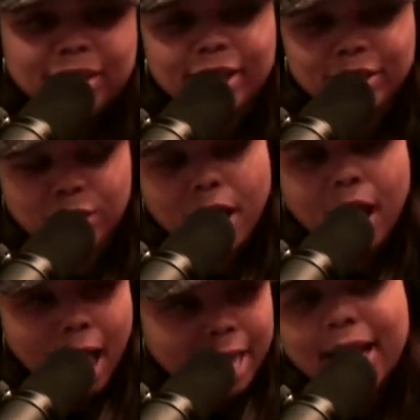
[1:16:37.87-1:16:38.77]
Because,
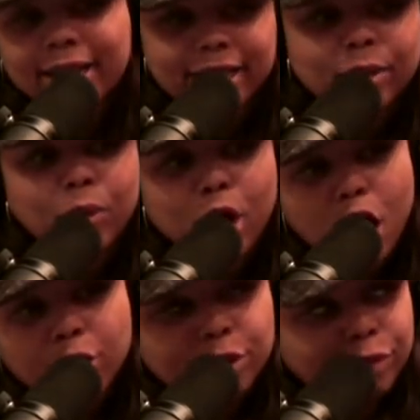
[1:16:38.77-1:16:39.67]
and I get it, we're
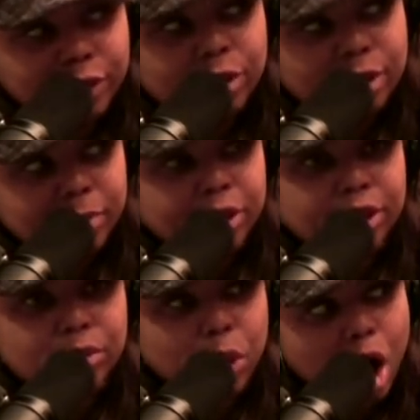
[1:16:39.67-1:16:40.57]
hungry for those
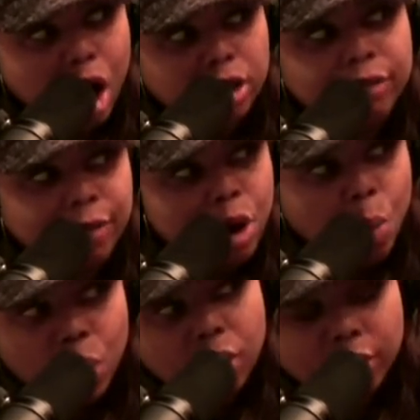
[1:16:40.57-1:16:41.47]
images. We're so, hungry, well,